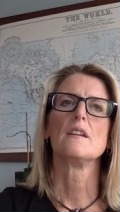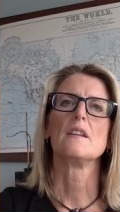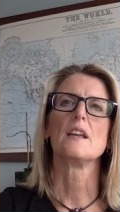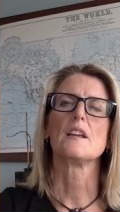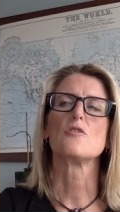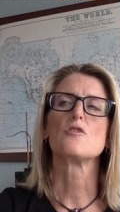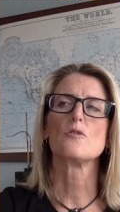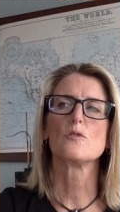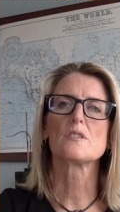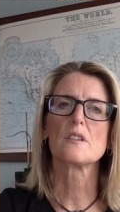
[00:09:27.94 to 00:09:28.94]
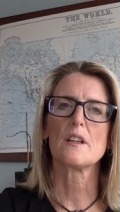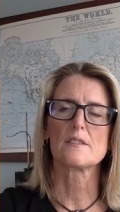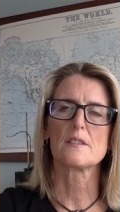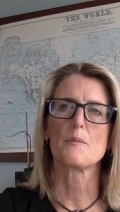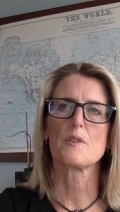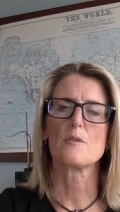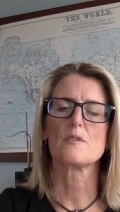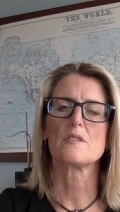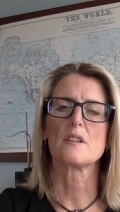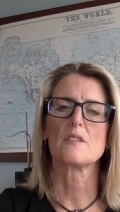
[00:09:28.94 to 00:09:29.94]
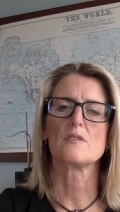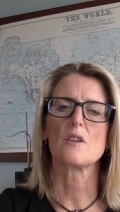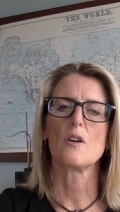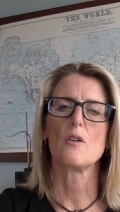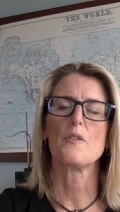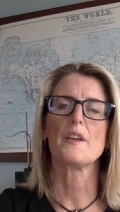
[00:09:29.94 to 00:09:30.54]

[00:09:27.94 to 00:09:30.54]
they can choose to let some of those things go.